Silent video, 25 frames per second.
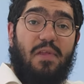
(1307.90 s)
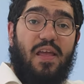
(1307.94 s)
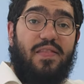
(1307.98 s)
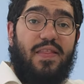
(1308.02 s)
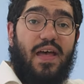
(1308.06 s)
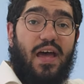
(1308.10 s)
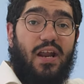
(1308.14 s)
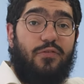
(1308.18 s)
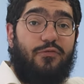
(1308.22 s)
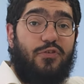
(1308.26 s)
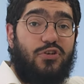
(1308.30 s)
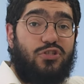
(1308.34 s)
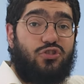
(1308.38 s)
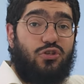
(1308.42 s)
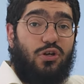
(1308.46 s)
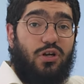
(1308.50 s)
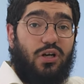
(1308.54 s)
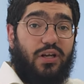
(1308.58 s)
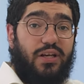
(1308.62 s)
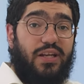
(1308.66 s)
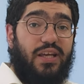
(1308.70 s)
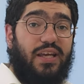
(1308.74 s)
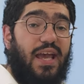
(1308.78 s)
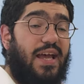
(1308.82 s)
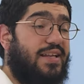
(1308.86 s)
that if a
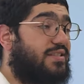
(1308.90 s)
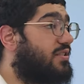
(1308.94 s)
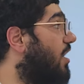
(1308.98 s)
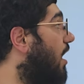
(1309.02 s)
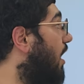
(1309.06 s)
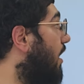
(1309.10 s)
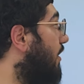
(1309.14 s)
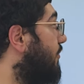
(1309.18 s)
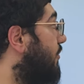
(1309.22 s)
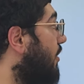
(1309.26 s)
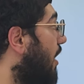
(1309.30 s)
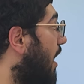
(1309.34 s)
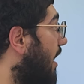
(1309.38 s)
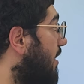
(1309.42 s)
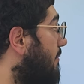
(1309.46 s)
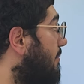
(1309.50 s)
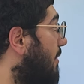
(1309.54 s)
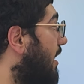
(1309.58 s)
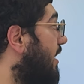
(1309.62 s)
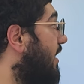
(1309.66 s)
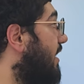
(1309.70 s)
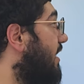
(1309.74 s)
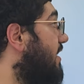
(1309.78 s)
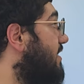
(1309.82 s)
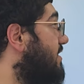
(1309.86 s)
shulchani gets untied
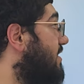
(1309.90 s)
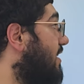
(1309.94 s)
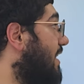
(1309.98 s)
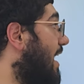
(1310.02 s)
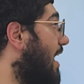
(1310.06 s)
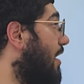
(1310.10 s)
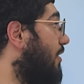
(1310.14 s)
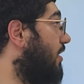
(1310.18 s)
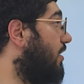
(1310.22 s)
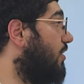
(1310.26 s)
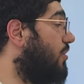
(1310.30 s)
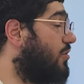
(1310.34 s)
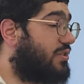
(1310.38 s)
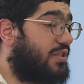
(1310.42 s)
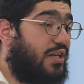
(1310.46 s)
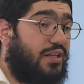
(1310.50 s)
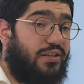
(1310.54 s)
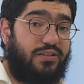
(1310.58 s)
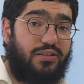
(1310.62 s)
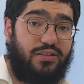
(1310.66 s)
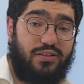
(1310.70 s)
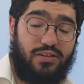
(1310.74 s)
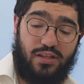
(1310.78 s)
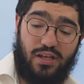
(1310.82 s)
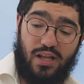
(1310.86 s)
money, he's allowed to use it,
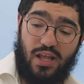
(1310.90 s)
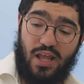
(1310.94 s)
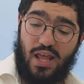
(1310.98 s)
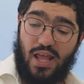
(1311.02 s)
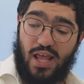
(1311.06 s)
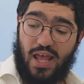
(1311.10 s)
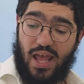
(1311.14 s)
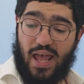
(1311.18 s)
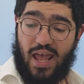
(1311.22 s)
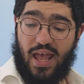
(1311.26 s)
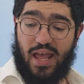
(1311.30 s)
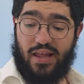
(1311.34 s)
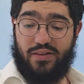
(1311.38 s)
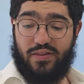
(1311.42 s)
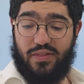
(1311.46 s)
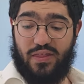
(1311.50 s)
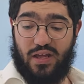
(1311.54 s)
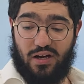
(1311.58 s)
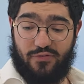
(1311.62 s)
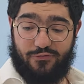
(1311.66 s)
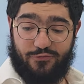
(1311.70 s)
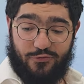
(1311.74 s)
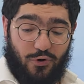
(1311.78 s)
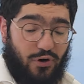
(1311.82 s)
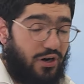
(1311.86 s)
and
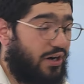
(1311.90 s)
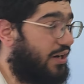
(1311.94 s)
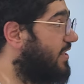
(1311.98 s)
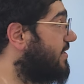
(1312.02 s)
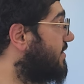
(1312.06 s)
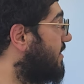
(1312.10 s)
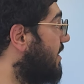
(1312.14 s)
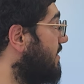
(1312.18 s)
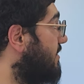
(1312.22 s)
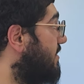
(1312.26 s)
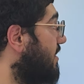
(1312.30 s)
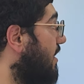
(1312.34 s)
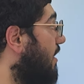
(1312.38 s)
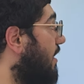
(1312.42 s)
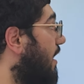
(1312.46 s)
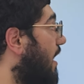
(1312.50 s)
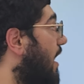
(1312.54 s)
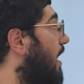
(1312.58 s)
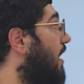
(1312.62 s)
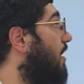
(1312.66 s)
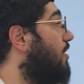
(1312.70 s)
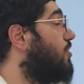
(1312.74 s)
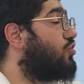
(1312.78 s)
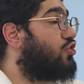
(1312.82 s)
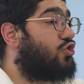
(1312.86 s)
therefore he's considered
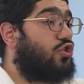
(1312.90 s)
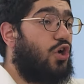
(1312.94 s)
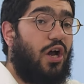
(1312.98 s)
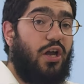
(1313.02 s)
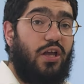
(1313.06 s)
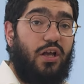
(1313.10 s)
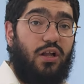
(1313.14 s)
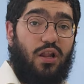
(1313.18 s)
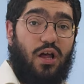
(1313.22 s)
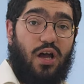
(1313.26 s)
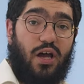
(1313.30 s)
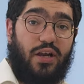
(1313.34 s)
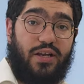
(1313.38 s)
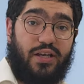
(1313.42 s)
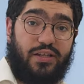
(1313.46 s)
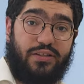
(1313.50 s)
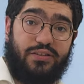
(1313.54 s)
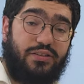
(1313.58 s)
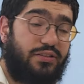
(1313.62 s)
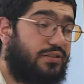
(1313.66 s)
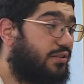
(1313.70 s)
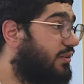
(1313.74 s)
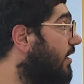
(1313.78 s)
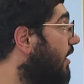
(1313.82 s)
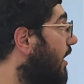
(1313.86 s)
a shoyel on it,
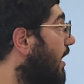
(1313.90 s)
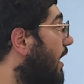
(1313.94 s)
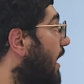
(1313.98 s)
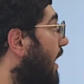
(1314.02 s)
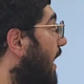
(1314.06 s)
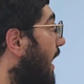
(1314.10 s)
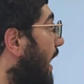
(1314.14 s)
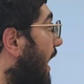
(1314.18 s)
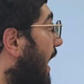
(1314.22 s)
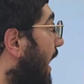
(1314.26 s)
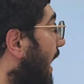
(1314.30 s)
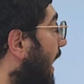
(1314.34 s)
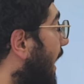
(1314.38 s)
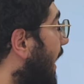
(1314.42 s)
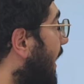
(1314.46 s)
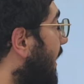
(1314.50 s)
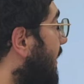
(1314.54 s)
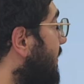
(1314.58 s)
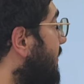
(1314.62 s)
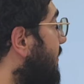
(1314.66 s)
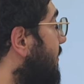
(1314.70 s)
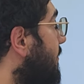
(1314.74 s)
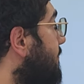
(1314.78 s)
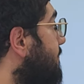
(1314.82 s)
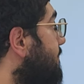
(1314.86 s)

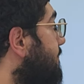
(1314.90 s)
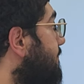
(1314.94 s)
and